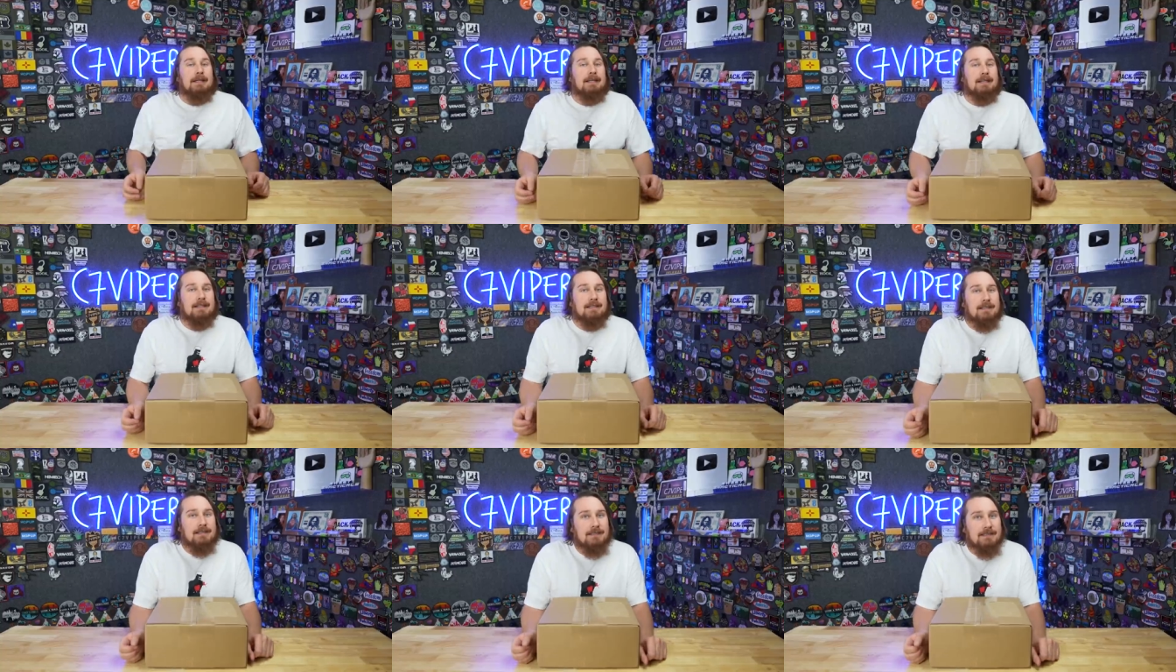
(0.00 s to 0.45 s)
it
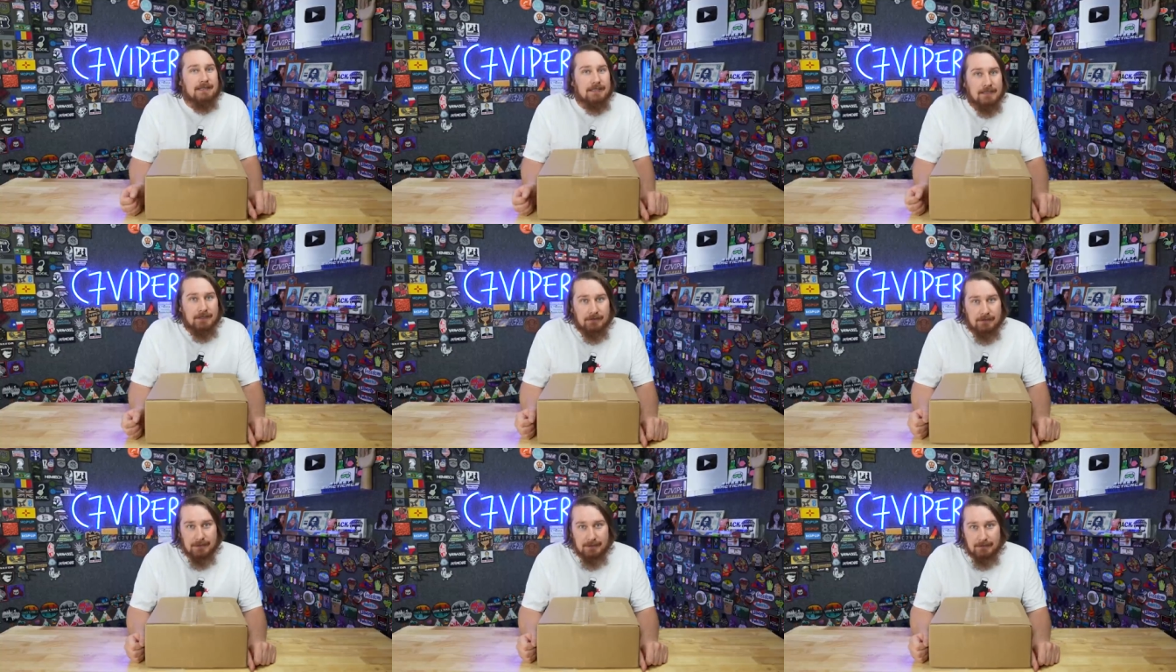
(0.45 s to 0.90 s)
is a
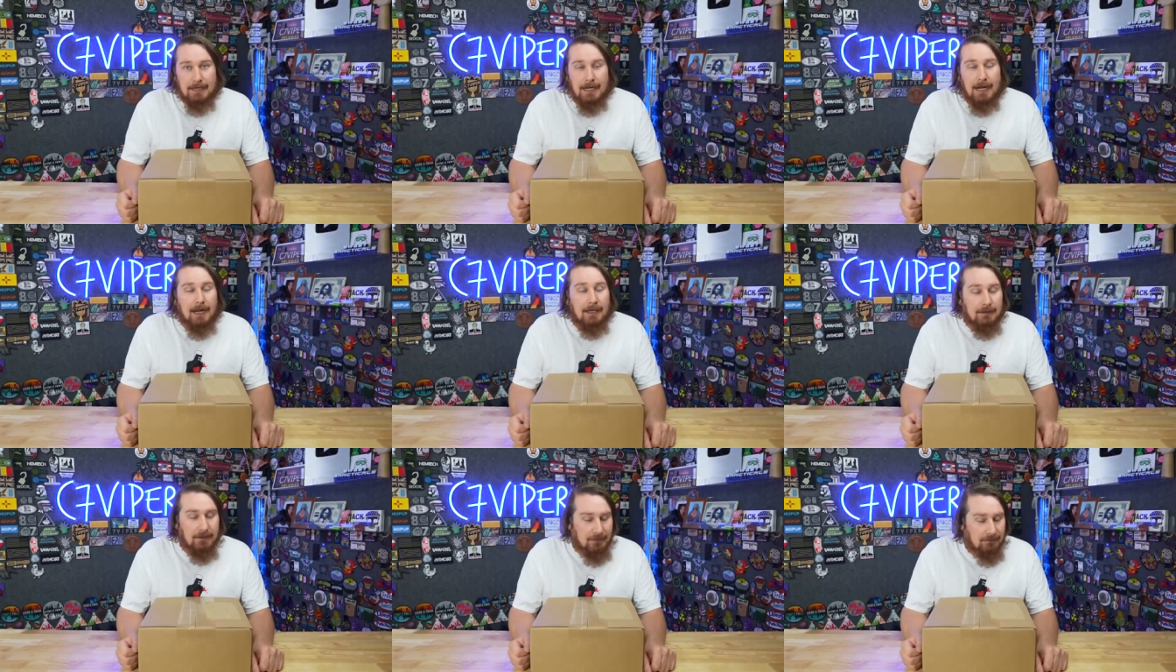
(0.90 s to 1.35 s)
secret and
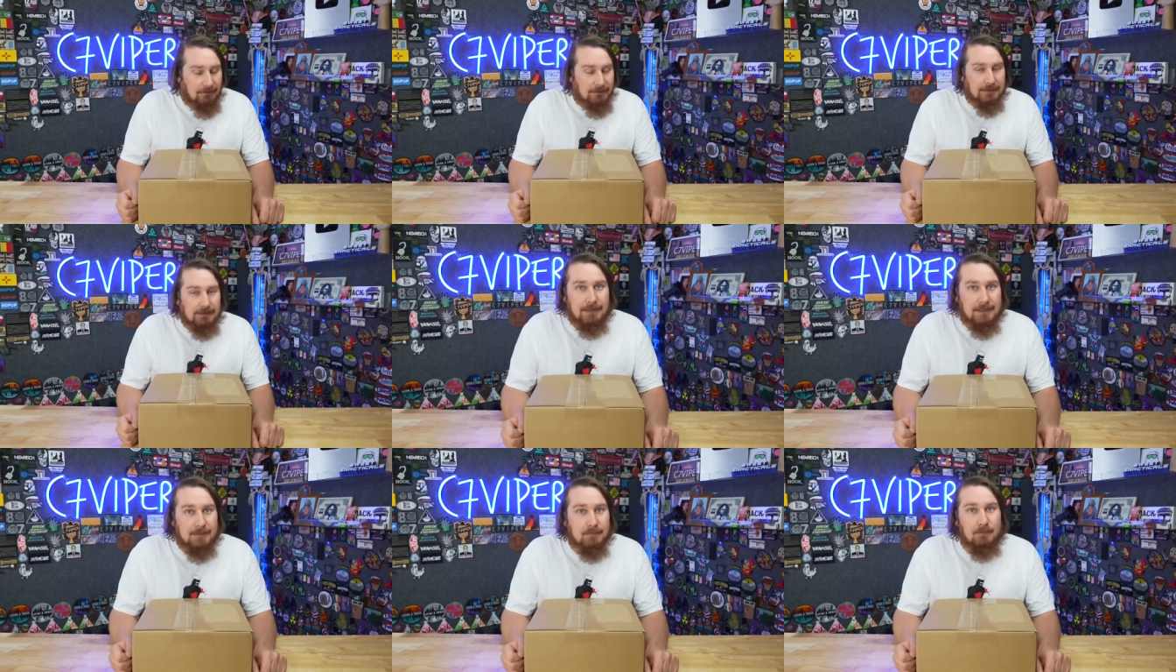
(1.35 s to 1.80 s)
I love
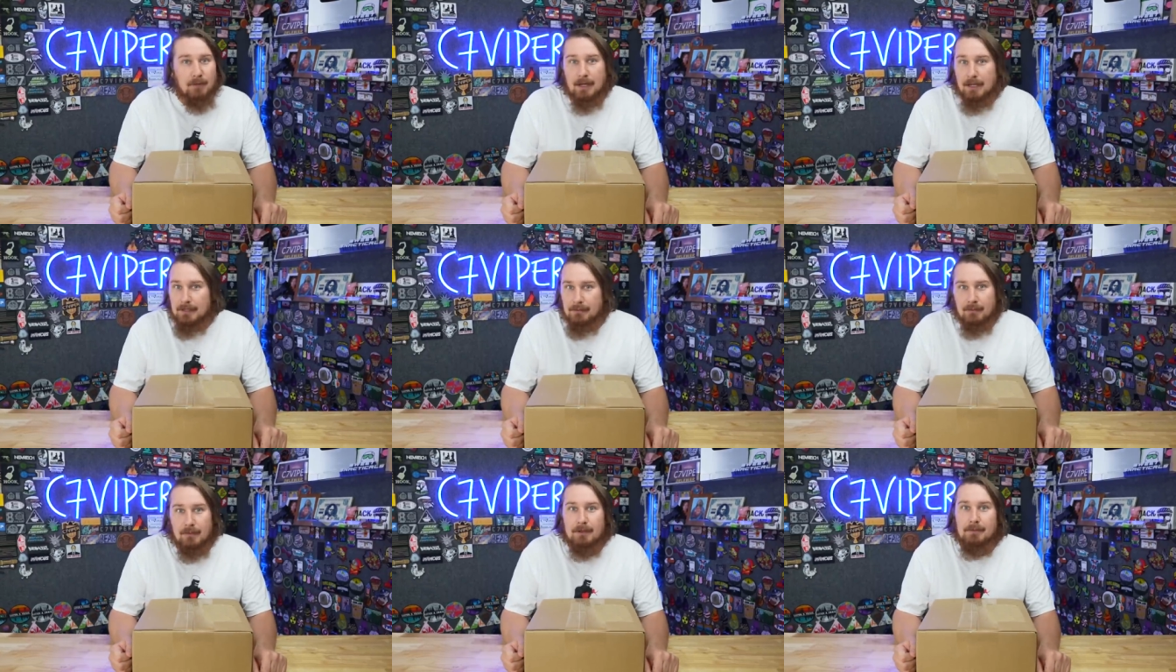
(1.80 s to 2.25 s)
it. It's
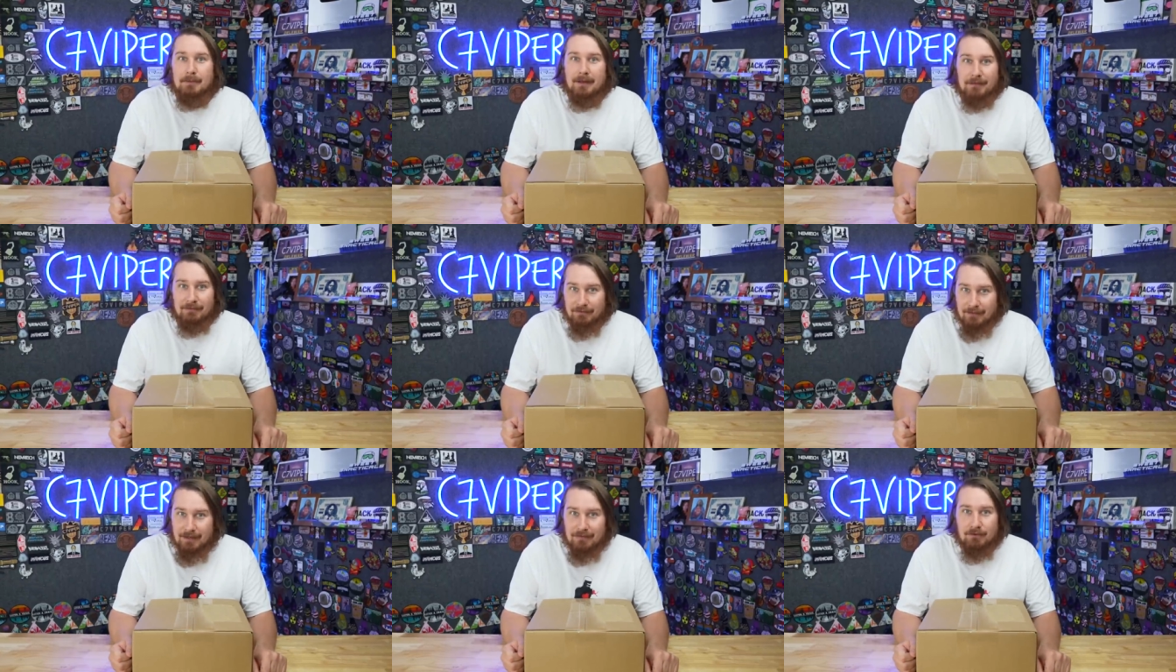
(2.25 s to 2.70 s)
probably one of
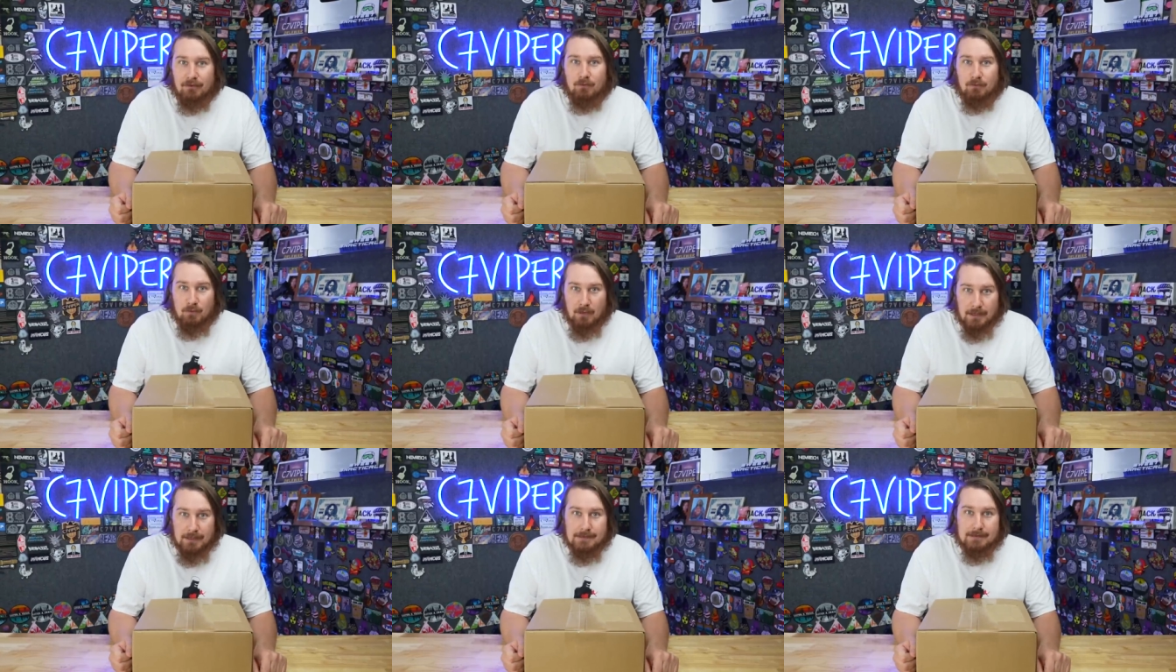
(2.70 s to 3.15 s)
my favorite
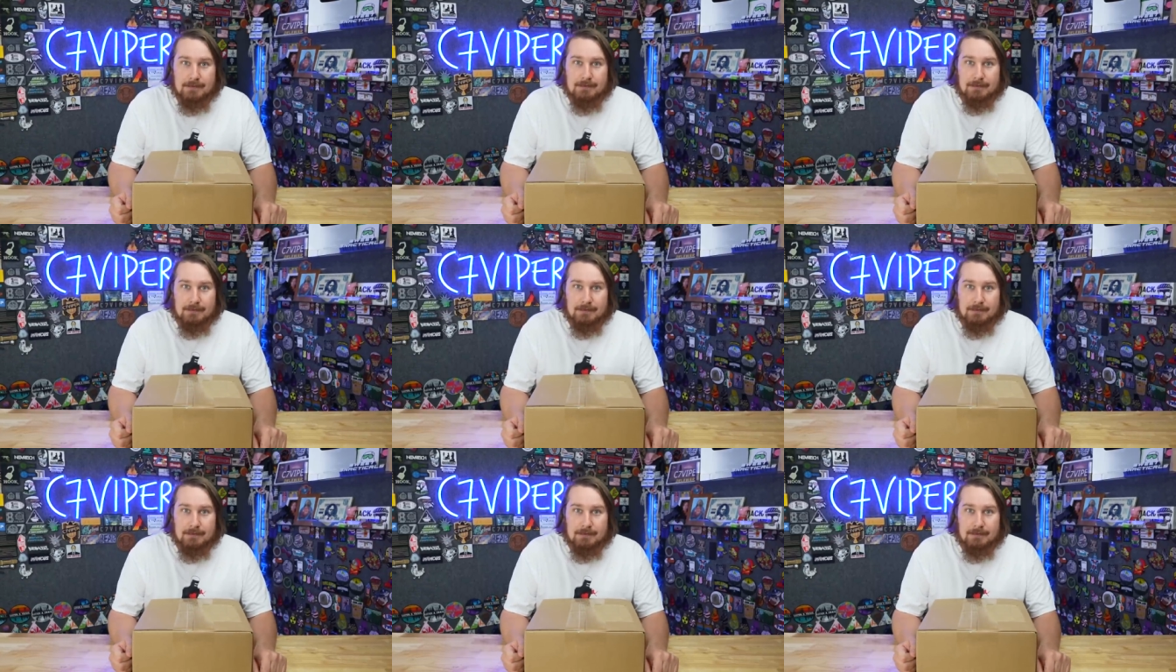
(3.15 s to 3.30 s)
ones.